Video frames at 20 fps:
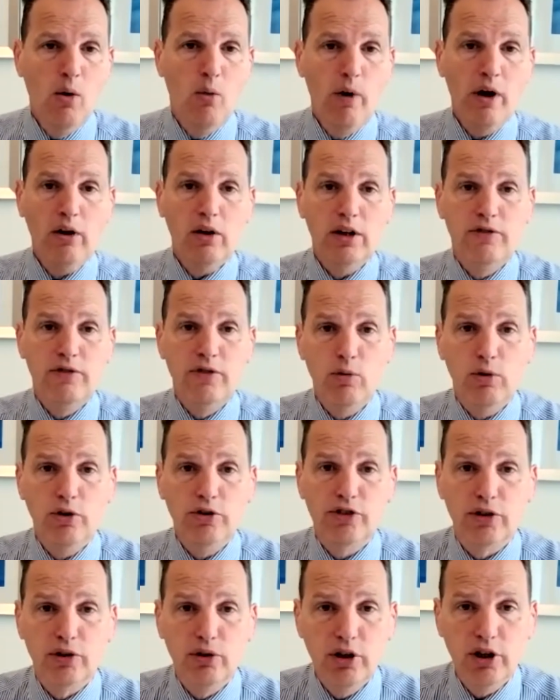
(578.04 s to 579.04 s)
Well, if you want
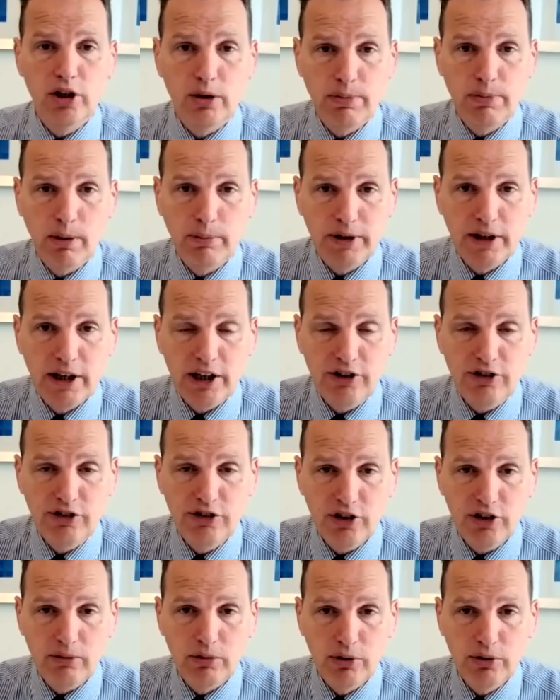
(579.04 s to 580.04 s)
to look at the publications
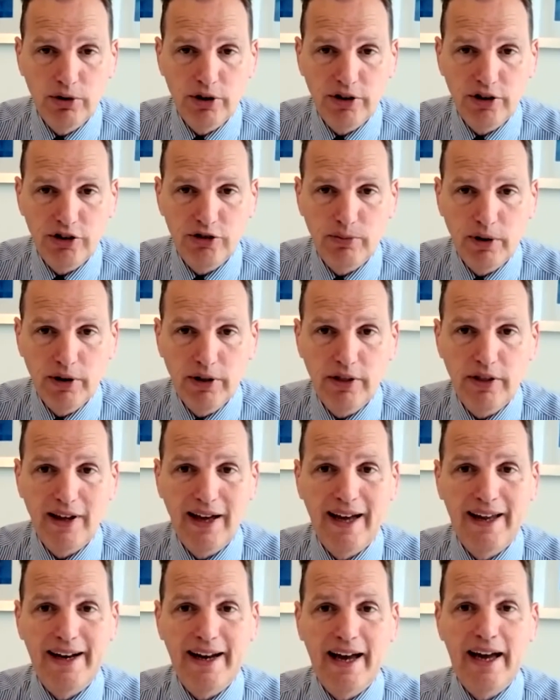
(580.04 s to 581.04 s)
uploaded this month
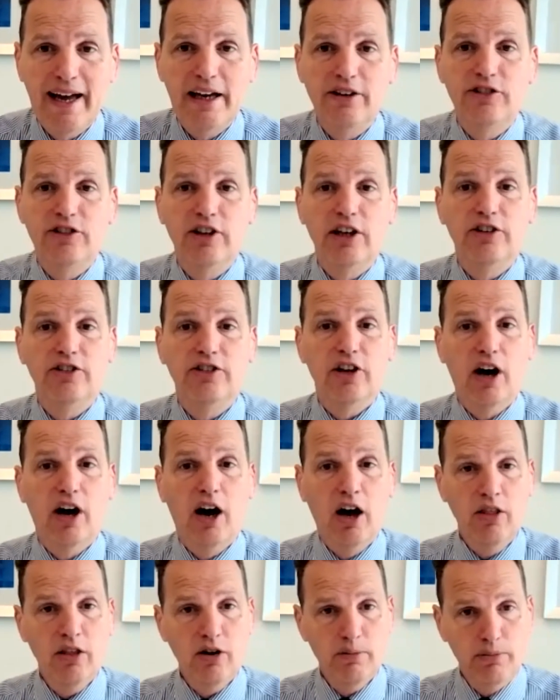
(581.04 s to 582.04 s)
and access
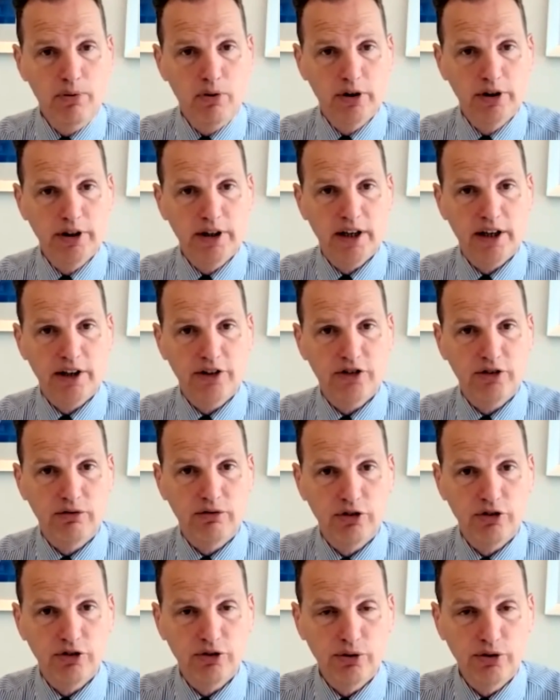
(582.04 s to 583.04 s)
other podcasts and
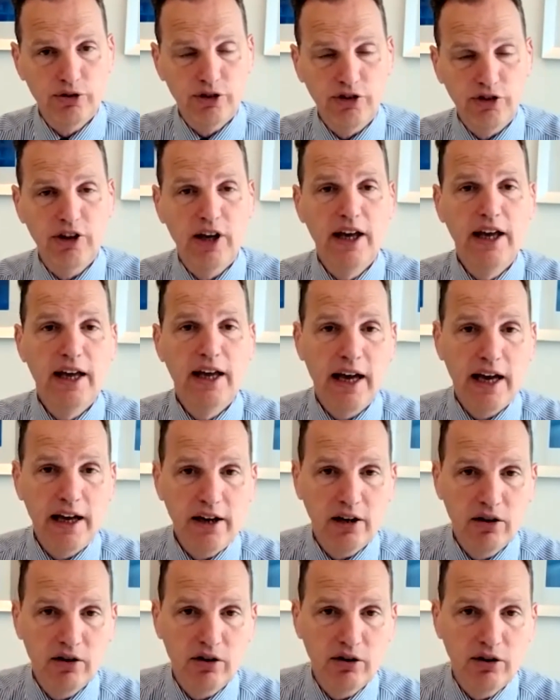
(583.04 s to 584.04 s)
resources, head
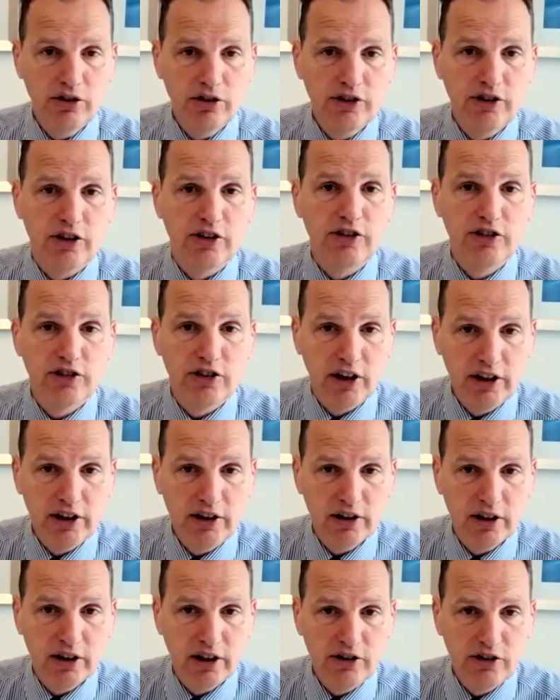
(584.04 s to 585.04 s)
across to
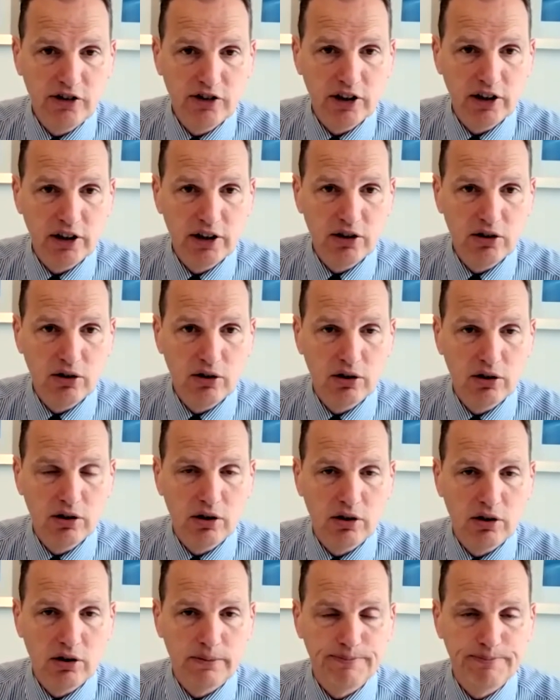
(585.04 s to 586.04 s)

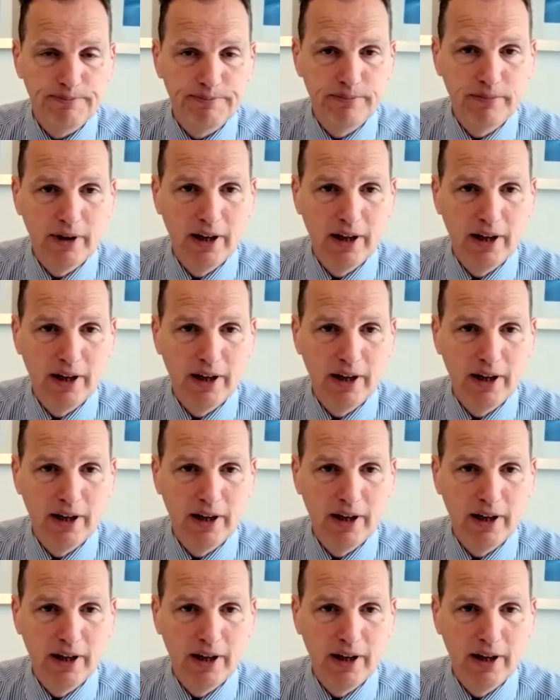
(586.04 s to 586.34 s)
cytokinesignaling.com.